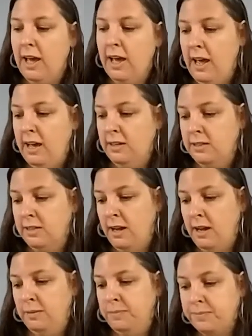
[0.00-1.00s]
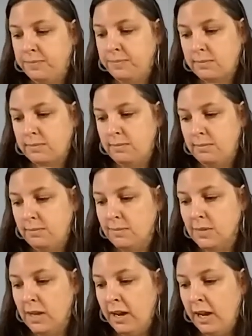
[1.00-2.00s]
And
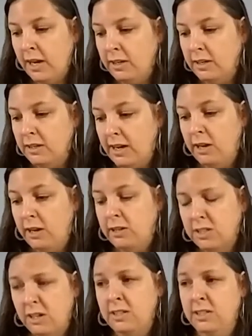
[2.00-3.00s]
I started